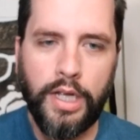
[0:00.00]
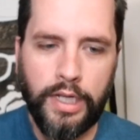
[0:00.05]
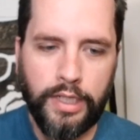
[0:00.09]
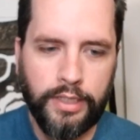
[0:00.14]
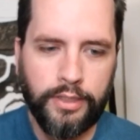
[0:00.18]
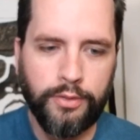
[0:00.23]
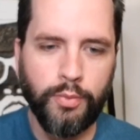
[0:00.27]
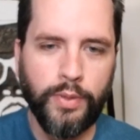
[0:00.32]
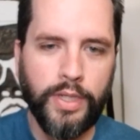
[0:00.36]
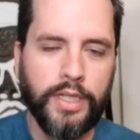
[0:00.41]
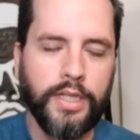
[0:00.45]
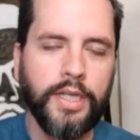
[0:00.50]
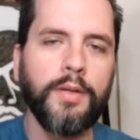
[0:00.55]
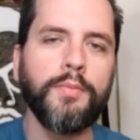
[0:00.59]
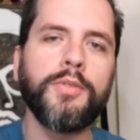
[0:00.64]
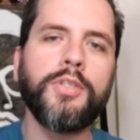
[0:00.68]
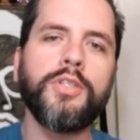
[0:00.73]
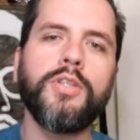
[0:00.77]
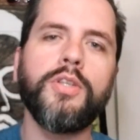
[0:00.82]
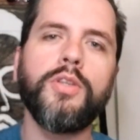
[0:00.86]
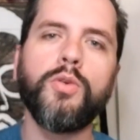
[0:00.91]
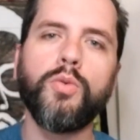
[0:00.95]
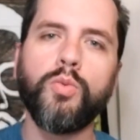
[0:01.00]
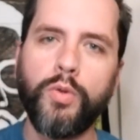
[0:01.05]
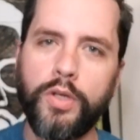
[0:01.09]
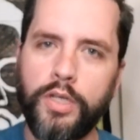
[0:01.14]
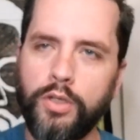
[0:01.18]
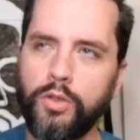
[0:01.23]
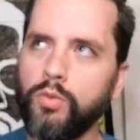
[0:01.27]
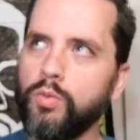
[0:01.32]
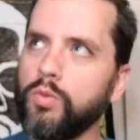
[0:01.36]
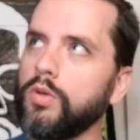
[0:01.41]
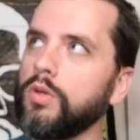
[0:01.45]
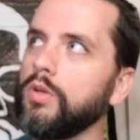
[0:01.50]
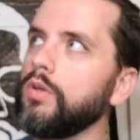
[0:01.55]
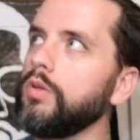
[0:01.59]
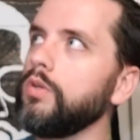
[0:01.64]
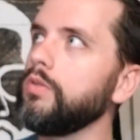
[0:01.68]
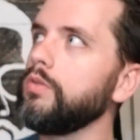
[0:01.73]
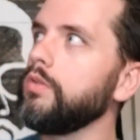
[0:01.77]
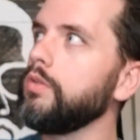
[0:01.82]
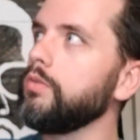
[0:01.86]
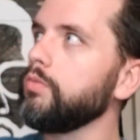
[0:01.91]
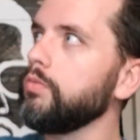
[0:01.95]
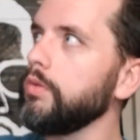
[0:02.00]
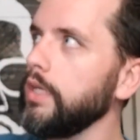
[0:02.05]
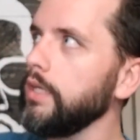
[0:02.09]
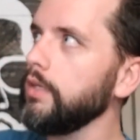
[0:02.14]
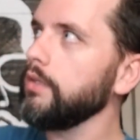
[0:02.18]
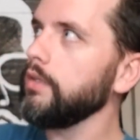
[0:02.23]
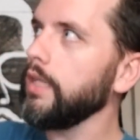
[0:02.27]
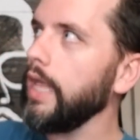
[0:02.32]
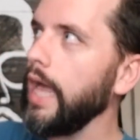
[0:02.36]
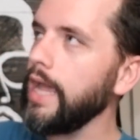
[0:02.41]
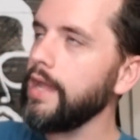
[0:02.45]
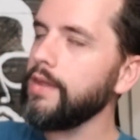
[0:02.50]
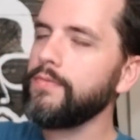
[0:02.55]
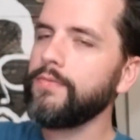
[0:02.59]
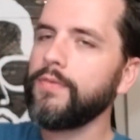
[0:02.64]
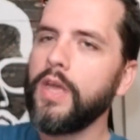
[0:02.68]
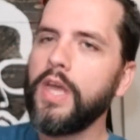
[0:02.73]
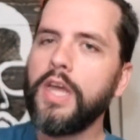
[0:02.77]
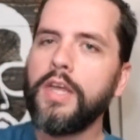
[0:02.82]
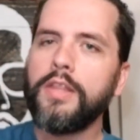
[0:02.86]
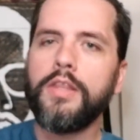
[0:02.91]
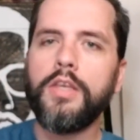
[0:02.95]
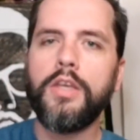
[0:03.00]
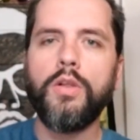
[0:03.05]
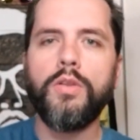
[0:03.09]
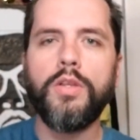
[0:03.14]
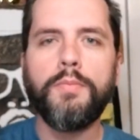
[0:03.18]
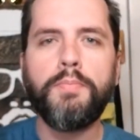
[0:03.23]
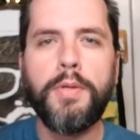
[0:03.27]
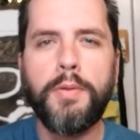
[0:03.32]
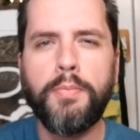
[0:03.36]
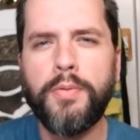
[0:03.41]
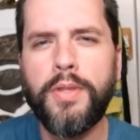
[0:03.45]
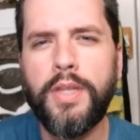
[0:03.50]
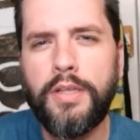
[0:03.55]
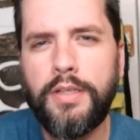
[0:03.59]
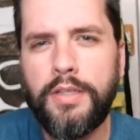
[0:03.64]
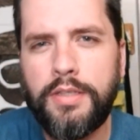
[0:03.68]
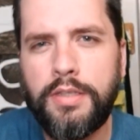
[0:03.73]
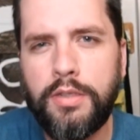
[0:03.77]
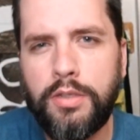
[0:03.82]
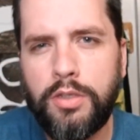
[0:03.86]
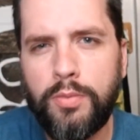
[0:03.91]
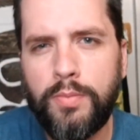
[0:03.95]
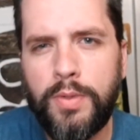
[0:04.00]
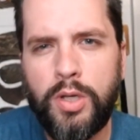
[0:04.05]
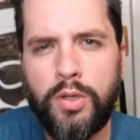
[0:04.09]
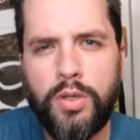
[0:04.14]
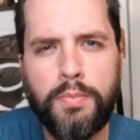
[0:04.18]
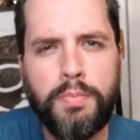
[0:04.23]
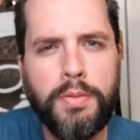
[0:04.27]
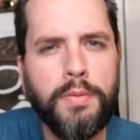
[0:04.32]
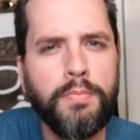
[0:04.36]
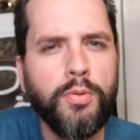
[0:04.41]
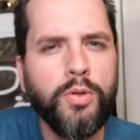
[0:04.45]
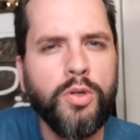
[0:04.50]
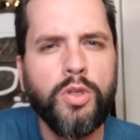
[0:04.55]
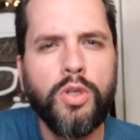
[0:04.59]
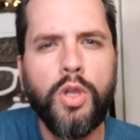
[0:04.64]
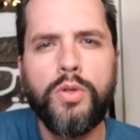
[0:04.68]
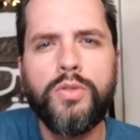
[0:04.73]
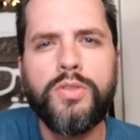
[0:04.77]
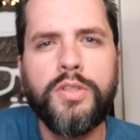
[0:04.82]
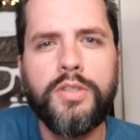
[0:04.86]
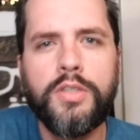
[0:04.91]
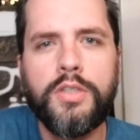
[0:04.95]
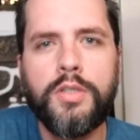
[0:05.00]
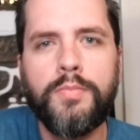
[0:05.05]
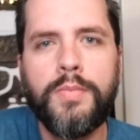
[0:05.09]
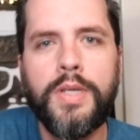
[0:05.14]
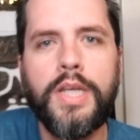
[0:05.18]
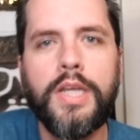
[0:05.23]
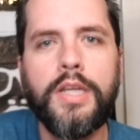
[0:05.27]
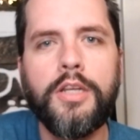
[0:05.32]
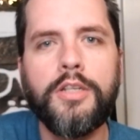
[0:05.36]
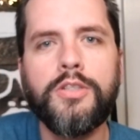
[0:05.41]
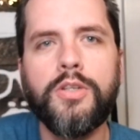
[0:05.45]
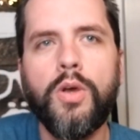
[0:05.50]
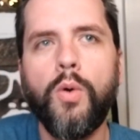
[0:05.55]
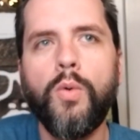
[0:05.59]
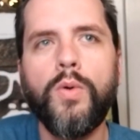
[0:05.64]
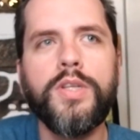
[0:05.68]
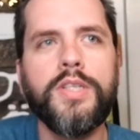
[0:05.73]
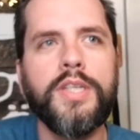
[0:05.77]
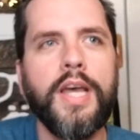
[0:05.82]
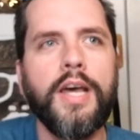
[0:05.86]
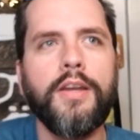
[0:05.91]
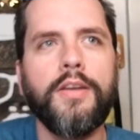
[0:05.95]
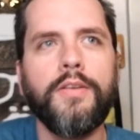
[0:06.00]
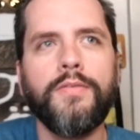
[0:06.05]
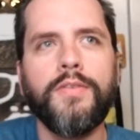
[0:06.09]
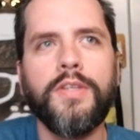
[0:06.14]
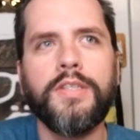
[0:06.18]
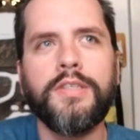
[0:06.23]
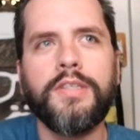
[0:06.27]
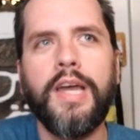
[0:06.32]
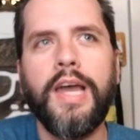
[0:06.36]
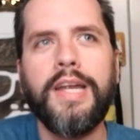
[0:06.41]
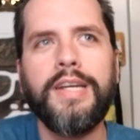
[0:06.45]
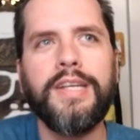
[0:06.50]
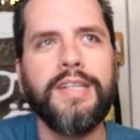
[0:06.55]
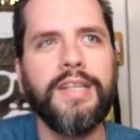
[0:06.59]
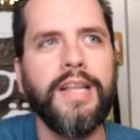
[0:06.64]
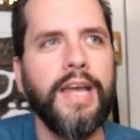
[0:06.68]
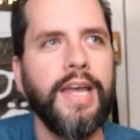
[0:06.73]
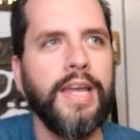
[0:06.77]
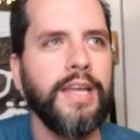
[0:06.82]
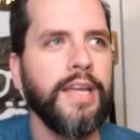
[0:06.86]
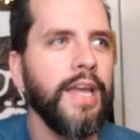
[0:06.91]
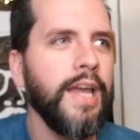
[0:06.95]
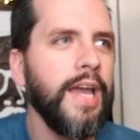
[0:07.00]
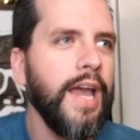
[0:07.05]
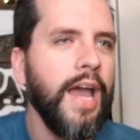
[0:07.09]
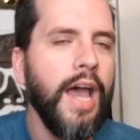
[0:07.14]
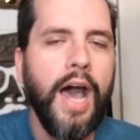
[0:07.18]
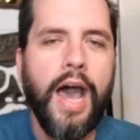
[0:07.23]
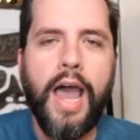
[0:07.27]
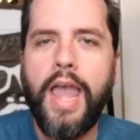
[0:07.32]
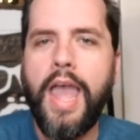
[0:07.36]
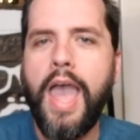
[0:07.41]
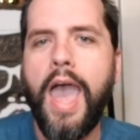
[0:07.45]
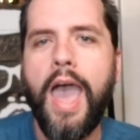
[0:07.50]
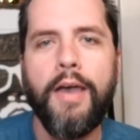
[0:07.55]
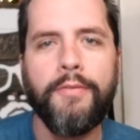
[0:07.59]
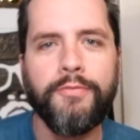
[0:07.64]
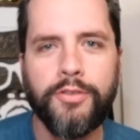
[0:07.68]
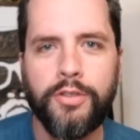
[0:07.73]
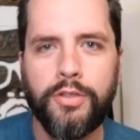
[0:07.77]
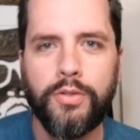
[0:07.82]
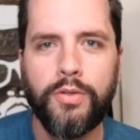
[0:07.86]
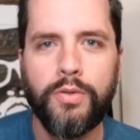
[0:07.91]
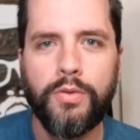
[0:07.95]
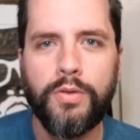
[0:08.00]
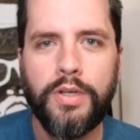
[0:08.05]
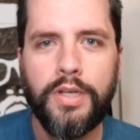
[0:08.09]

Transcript: Because when it comes to the real world, the real life, the only people that listen to me are the people closest to me, and it's always out of this kind of like, I have to.